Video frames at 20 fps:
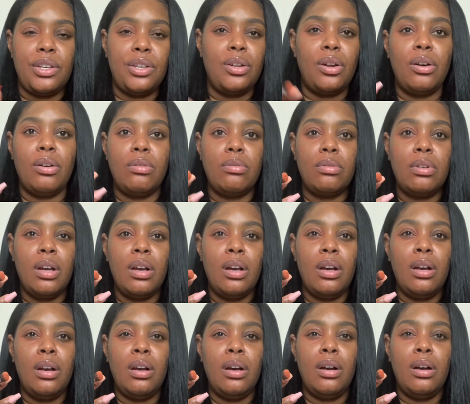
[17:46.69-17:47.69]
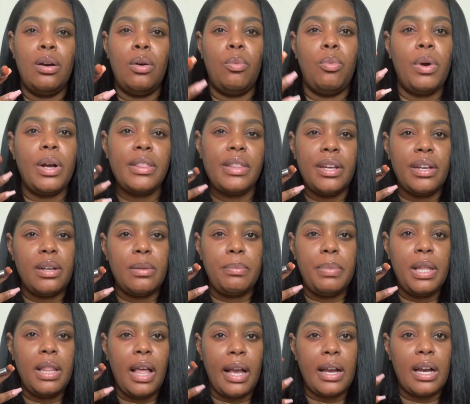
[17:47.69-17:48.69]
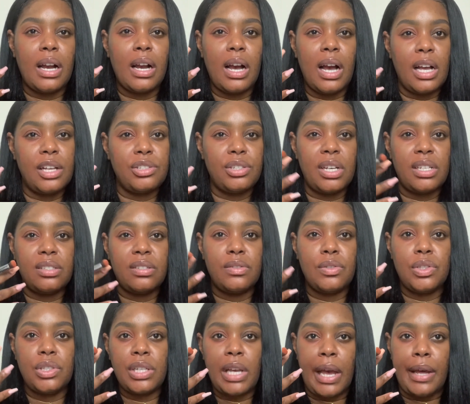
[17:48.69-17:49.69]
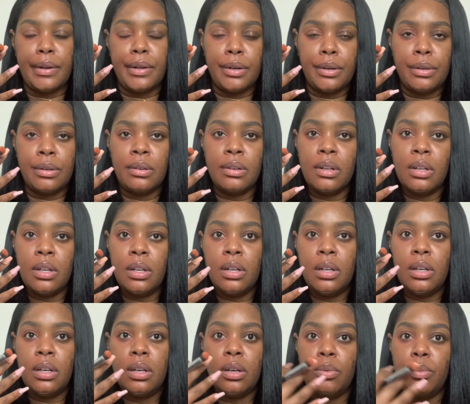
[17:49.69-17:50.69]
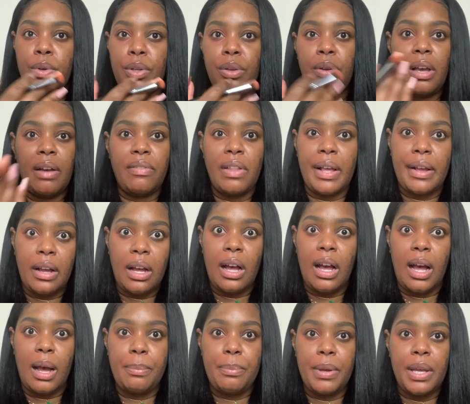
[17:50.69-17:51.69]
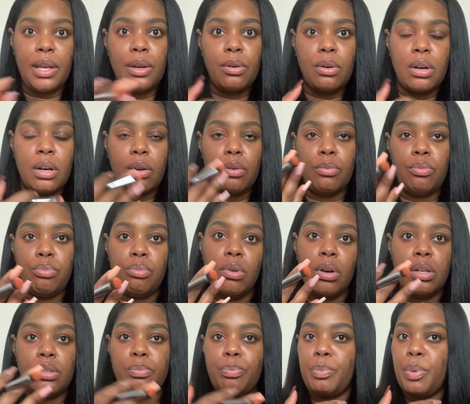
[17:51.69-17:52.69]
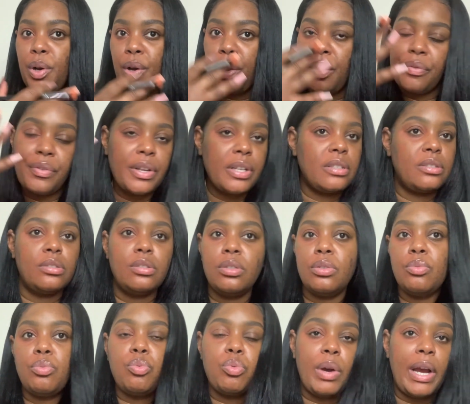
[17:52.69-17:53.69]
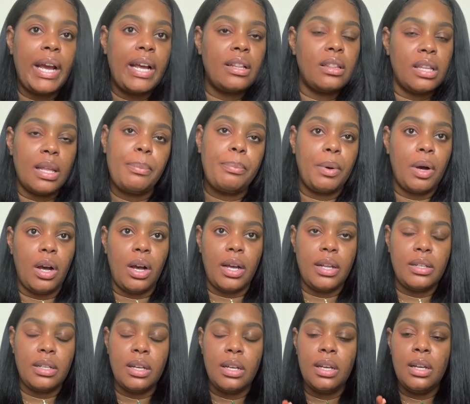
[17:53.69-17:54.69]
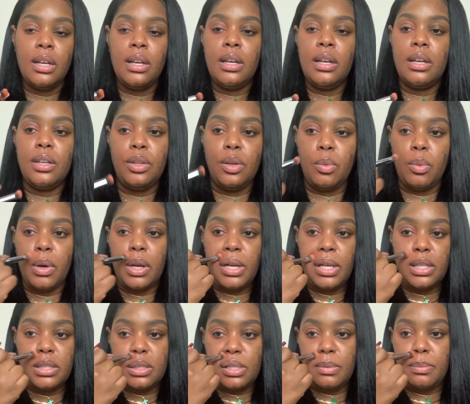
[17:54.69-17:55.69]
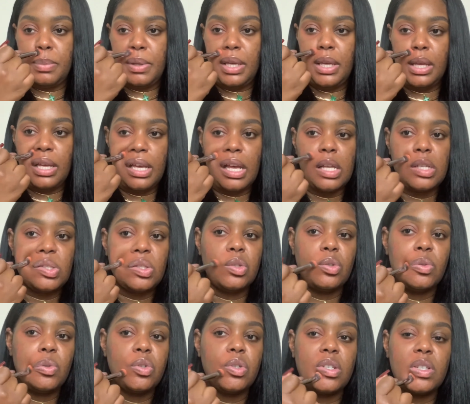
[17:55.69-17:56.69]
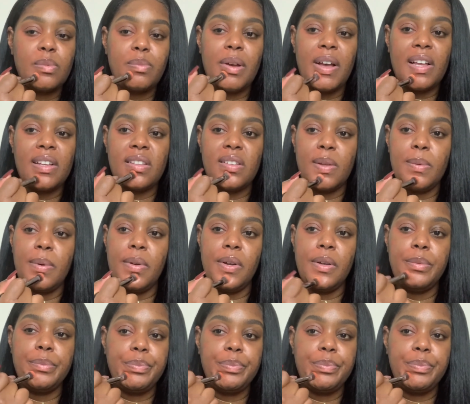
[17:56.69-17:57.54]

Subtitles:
You don't want there to be like a contrast of shadow when you have like a hot pink or a perfect red lip on. You want it to be as neutral as possible.